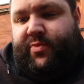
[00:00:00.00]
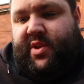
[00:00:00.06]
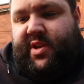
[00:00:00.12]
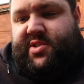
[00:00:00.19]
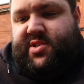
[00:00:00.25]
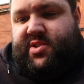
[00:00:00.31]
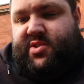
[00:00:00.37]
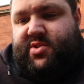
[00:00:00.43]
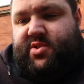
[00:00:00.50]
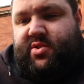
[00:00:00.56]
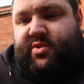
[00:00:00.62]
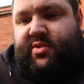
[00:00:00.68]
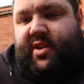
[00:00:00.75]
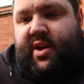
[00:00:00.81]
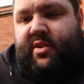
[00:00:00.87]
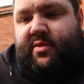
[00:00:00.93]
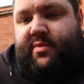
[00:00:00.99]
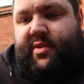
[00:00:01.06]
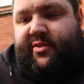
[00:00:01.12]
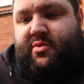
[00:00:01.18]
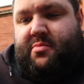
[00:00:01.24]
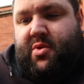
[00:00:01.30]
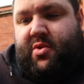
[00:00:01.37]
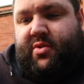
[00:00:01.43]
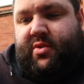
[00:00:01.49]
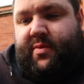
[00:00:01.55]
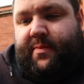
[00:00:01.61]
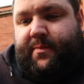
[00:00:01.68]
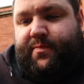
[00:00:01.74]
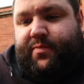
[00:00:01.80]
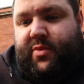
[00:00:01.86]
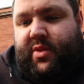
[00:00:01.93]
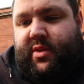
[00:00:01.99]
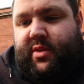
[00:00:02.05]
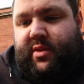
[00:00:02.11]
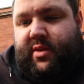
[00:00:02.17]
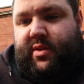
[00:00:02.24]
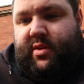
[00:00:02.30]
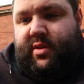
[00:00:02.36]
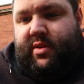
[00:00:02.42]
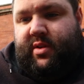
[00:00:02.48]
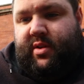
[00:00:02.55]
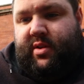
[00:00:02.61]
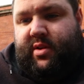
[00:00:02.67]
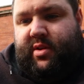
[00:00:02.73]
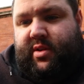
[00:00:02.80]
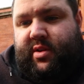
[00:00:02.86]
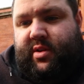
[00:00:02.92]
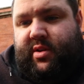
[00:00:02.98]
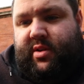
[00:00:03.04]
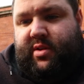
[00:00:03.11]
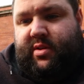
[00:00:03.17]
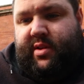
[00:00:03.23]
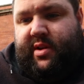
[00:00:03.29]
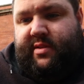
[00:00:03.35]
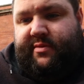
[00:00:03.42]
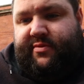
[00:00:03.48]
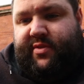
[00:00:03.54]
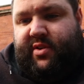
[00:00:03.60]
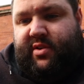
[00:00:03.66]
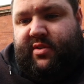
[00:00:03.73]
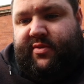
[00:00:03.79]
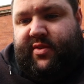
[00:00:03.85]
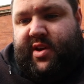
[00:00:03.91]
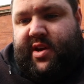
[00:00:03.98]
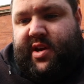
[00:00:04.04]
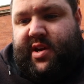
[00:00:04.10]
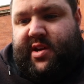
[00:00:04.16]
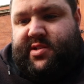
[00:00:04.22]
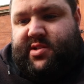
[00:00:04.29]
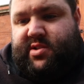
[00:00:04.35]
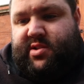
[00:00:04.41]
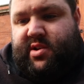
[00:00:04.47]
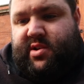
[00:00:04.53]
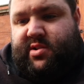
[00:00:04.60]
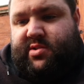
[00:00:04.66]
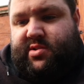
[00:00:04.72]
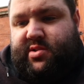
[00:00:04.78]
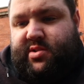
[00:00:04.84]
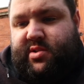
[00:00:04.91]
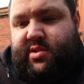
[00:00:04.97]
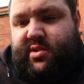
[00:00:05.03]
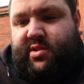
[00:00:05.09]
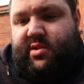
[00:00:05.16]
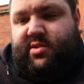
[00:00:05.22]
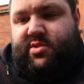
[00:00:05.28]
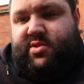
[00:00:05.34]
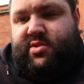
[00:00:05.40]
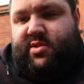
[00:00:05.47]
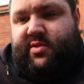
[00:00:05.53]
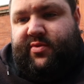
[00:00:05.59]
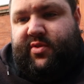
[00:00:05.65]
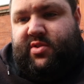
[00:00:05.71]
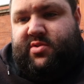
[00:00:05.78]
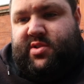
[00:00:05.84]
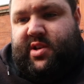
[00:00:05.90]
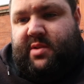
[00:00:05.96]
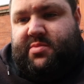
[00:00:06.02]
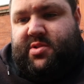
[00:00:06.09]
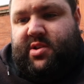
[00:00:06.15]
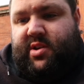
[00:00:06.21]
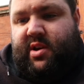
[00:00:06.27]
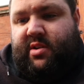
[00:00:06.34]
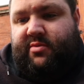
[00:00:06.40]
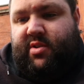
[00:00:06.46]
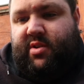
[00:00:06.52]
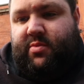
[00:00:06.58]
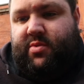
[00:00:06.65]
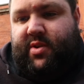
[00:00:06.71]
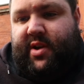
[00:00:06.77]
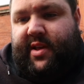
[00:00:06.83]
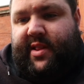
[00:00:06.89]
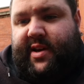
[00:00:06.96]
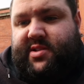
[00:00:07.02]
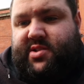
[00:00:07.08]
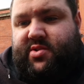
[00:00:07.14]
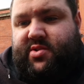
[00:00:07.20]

No, never mind. And that 5K's got just a few steps to go. Right, we'll get that